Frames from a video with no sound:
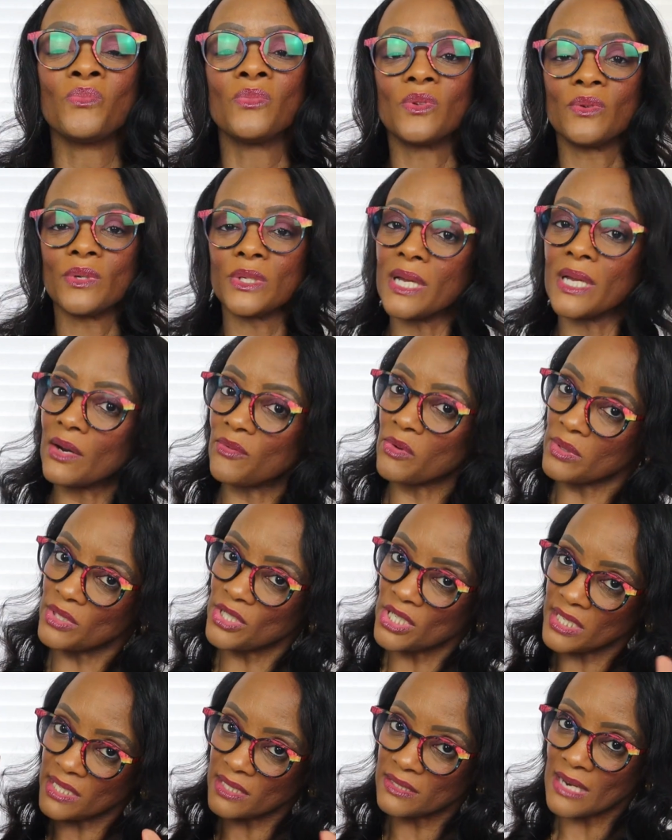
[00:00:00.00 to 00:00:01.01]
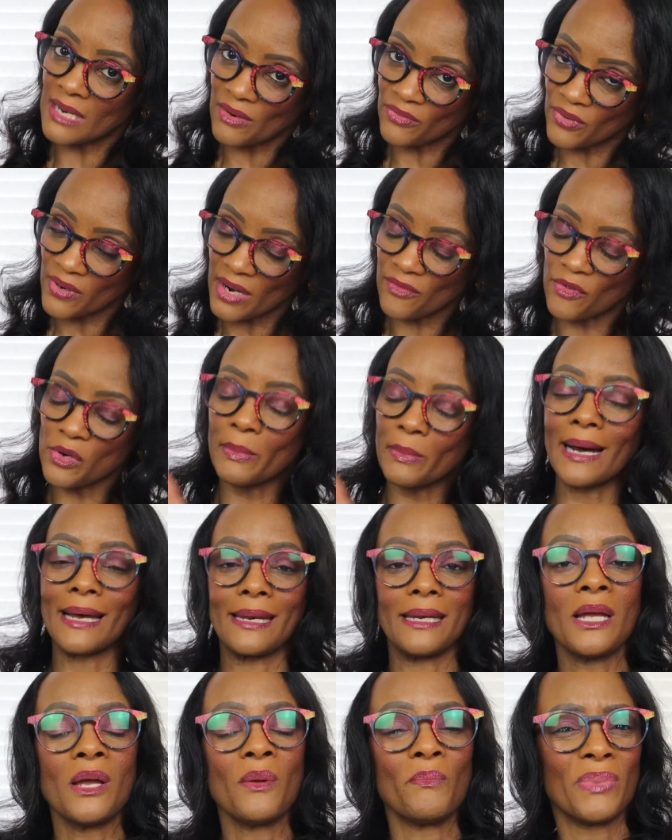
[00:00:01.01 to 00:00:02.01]
Cheeky is not for
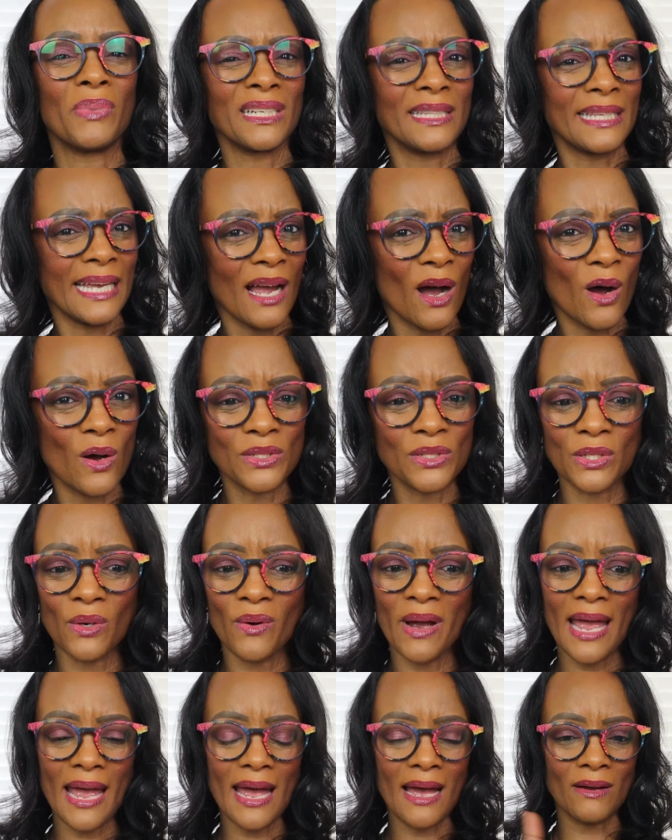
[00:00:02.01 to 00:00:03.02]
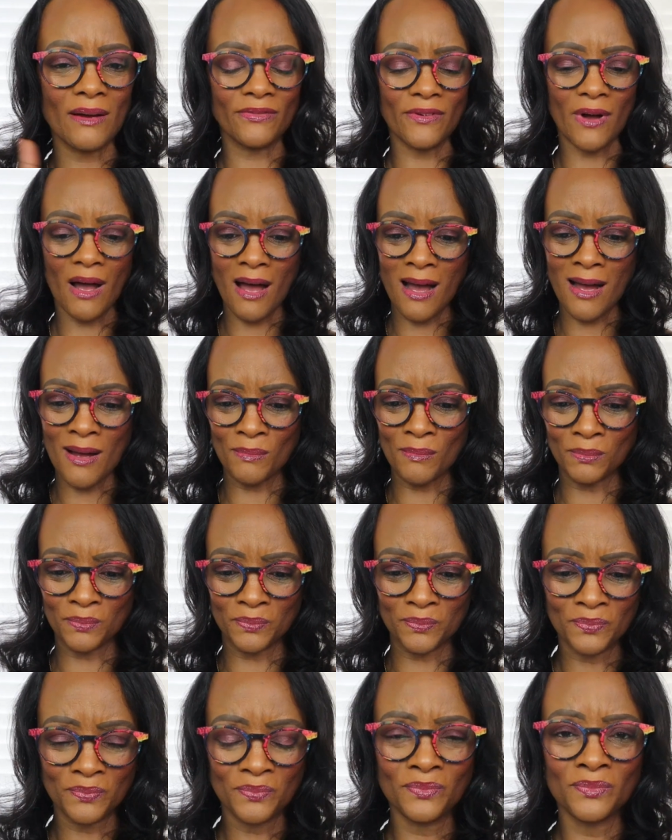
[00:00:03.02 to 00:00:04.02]
everybody, but they also have,
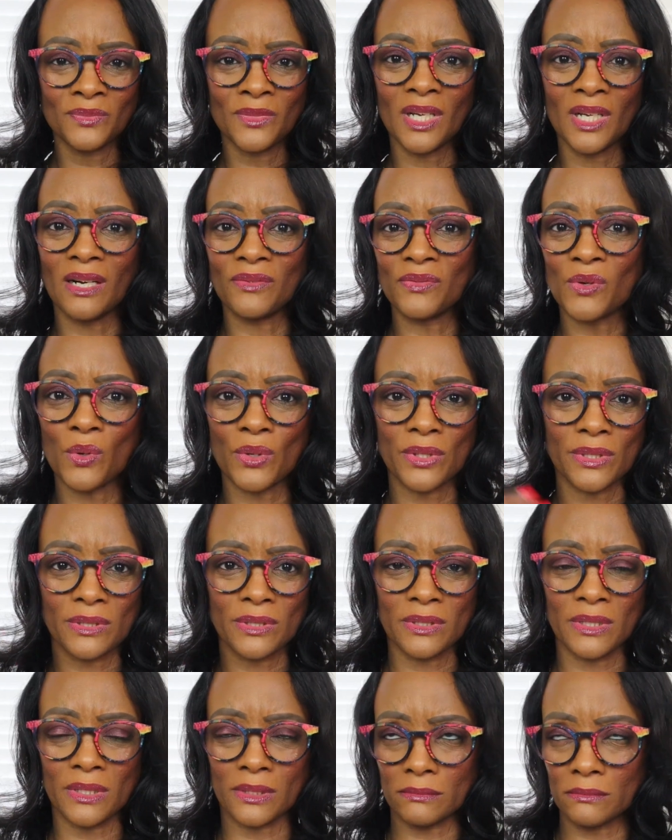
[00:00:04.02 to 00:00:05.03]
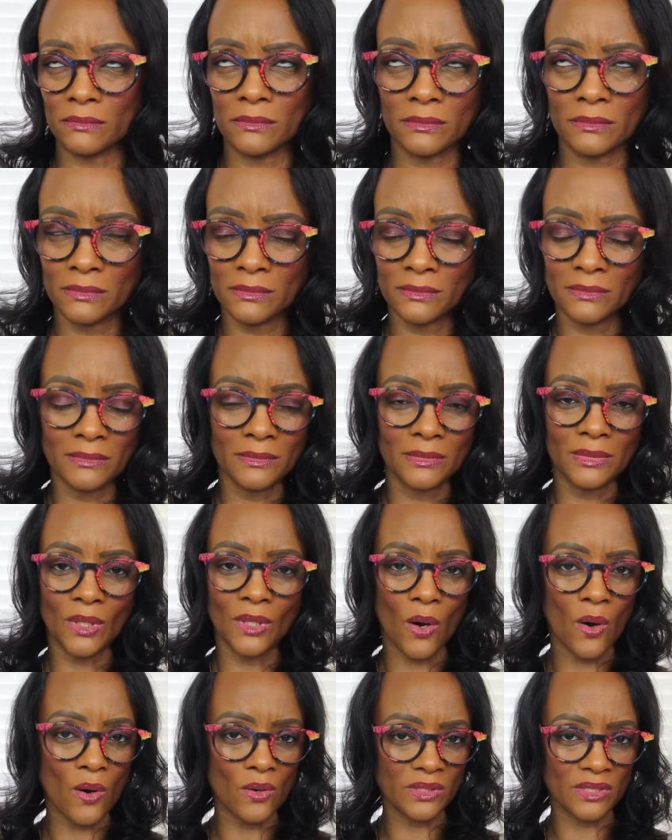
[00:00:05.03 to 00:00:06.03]
of course, you know,
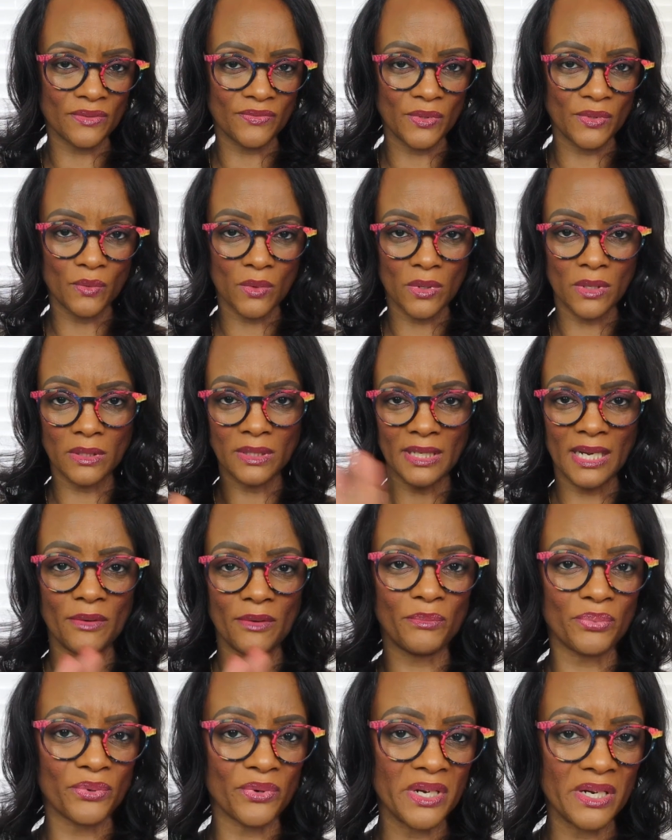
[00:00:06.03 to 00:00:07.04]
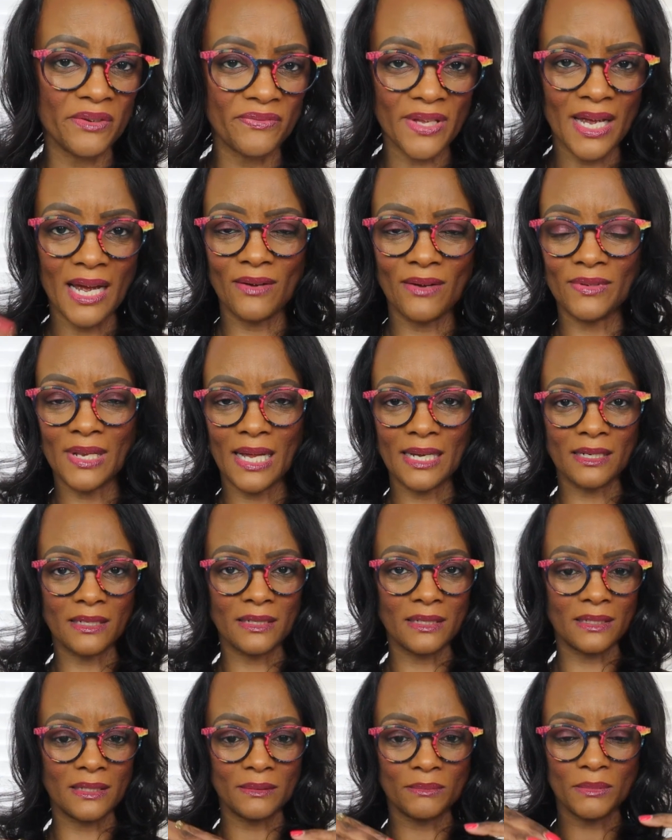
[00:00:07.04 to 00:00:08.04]
thongs if you want. They have brief. They have like
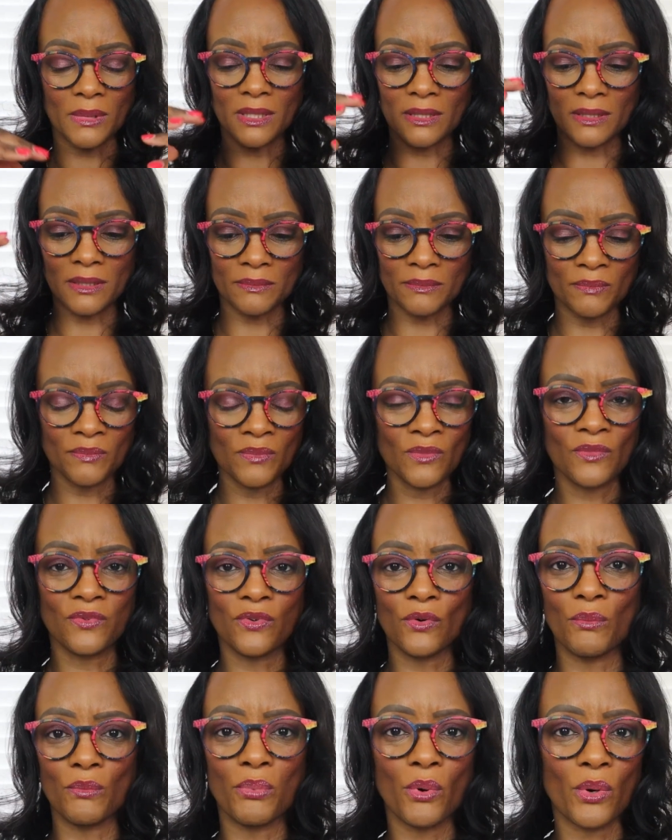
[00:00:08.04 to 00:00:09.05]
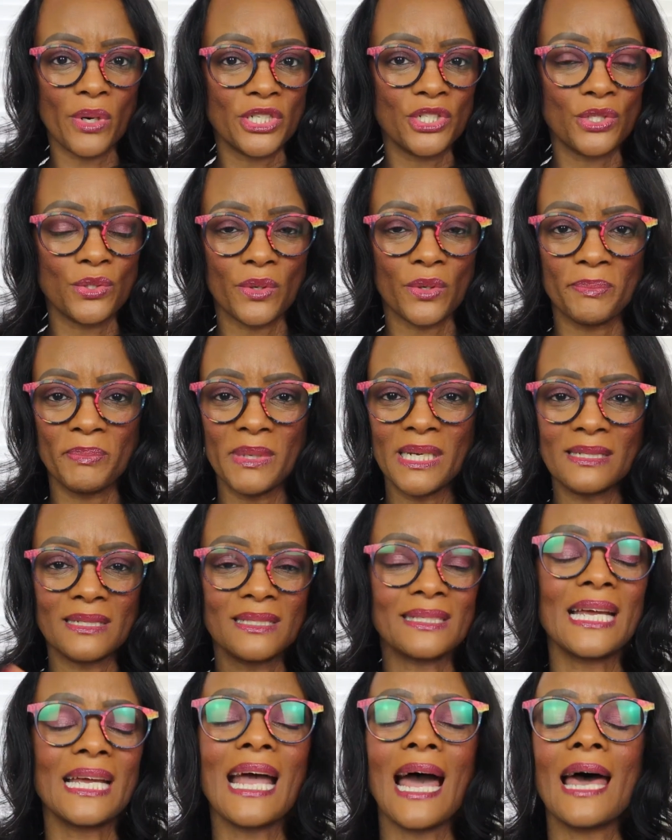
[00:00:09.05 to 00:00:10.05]
a full boy short
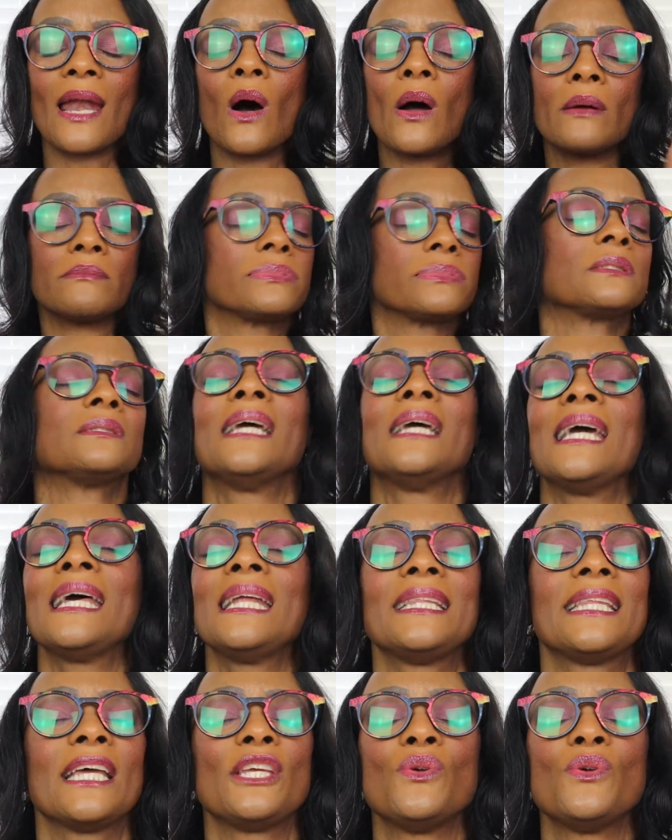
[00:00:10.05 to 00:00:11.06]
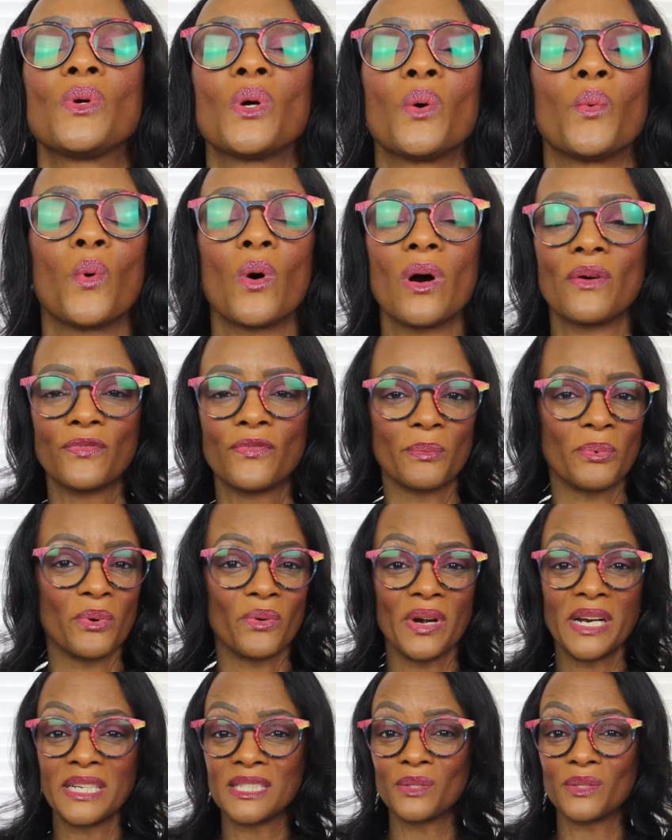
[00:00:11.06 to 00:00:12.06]
pieces. They got anything you could want for
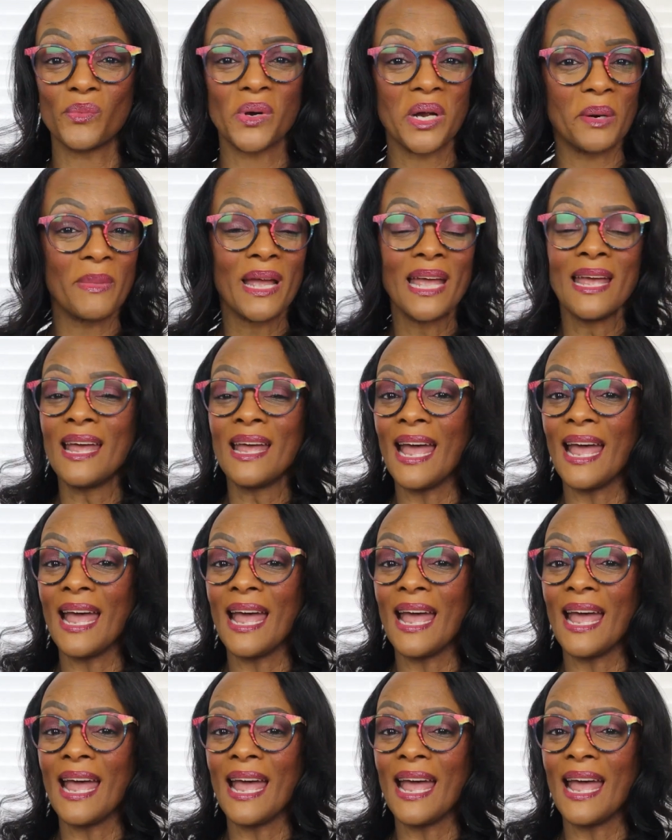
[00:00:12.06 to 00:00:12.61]
Parade swim.